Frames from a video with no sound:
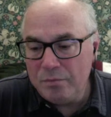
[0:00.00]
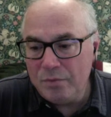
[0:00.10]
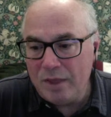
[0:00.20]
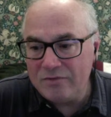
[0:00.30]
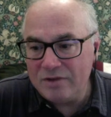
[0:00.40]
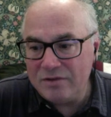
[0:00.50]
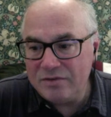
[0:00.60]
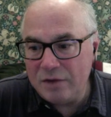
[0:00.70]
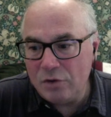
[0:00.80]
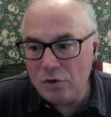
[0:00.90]
as i
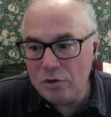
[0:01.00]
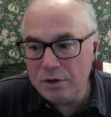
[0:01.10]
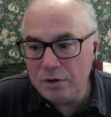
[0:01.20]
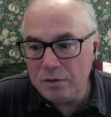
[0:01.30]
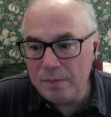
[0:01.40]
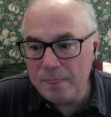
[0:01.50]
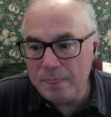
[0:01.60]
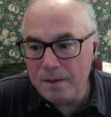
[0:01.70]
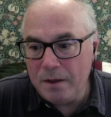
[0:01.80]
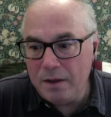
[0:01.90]
said earlier
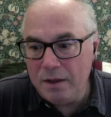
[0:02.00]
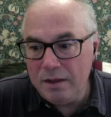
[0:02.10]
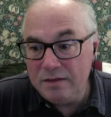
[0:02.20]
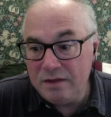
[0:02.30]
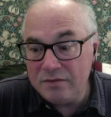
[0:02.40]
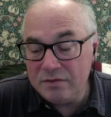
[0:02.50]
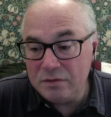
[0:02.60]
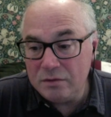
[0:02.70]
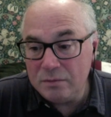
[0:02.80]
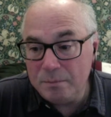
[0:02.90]
uh, it
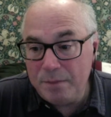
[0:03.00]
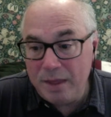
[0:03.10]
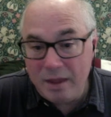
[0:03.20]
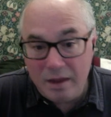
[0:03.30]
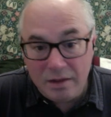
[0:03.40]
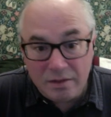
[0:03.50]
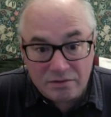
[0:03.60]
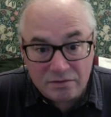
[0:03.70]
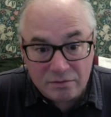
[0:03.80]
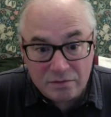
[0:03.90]
doesn't pay
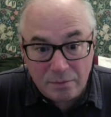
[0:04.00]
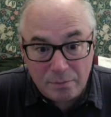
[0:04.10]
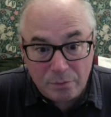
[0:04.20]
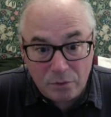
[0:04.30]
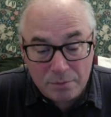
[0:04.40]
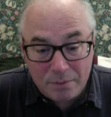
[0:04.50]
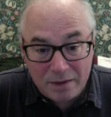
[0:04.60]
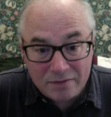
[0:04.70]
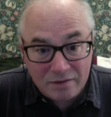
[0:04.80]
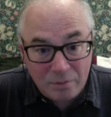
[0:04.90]
the, the bullion
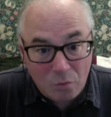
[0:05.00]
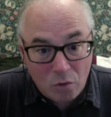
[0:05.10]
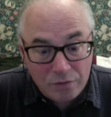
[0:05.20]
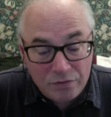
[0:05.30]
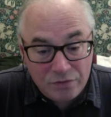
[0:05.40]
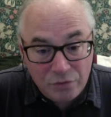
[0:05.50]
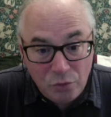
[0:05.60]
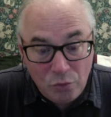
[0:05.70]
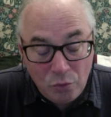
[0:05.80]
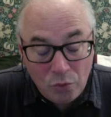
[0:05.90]
banks anymore
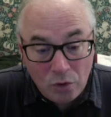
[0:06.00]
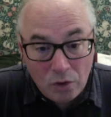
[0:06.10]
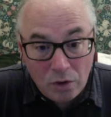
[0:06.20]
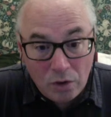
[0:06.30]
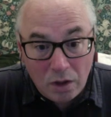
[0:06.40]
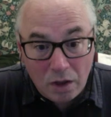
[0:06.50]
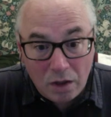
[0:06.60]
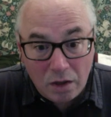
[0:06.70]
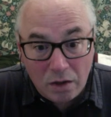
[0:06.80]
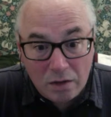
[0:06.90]
to
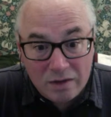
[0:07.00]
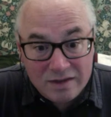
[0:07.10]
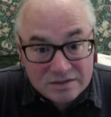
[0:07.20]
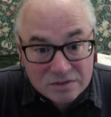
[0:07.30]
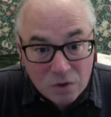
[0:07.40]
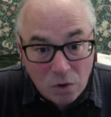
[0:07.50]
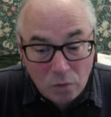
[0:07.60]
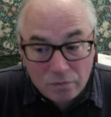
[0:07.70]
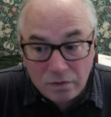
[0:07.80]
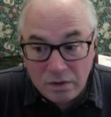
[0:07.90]
uh, lease
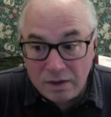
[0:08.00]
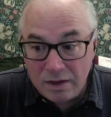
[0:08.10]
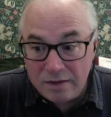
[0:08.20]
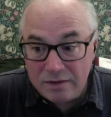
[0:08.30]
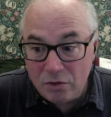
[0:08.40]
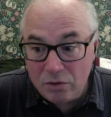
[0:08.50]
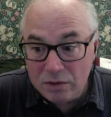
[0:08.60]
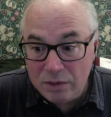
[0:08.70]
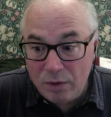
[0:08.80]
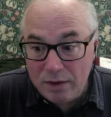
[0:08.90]
gold. And the
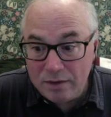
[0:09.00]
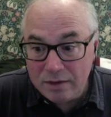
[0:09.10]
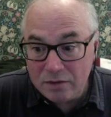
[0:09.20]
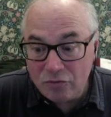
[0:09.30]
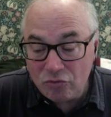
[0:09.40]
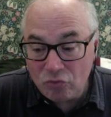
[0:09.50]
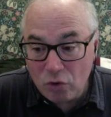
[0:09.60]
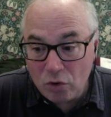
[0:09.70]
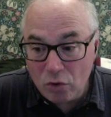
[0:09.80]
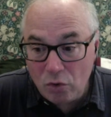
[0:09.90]
only way they can
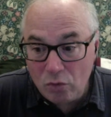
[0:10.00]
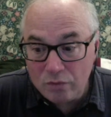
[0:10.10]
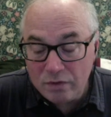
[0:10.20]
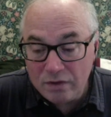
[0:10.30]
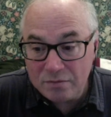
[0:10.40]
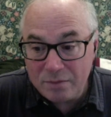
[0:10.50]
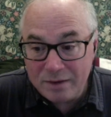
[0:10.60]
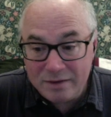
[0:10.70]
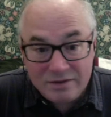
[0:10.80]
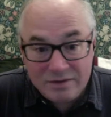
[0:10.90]
short gold is by
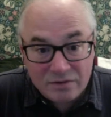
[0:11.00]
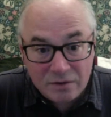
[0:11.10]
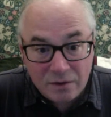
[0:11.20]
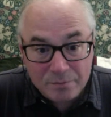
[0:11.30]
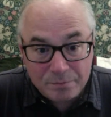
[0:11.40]
leasing it